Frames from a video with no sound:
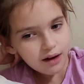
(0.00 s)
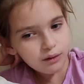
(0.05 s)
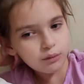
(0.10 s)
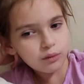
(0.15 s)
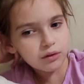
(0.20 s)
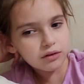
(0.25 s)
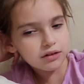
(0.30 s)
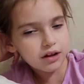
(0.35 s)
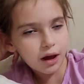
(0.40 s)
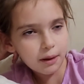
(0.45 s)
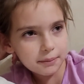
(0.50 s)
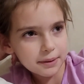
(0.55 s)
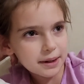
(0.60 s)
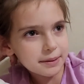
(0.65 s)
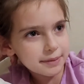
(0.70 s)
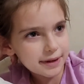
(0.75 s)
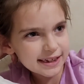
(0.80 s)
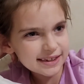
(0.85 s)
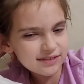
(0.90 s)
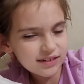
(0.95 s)
Well, not my
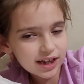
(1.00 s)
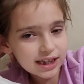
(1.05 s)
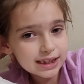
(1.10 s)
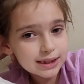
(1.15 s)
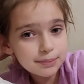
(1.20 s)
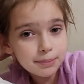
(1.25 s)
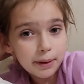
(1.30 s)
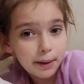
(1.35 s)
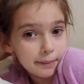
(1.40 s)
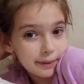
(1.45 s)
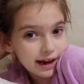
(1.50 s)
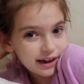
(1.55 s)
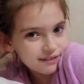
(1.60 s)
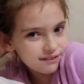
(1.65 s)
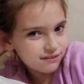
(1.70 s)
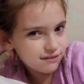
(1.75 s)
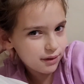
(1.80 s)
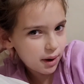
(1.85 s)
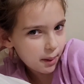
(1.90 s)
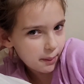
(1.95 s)
best friends, but my
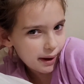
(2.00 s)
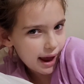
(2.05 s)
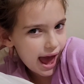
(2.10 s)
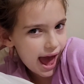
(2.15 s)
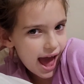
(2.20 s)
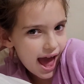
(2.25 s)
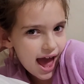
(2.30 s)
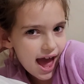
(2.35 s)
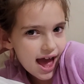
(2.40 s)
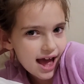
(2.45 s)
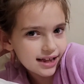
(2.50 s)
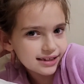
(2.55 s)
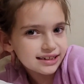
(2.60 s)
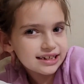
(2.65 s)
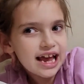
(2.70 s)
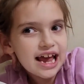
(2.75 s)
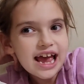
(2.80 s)
friends.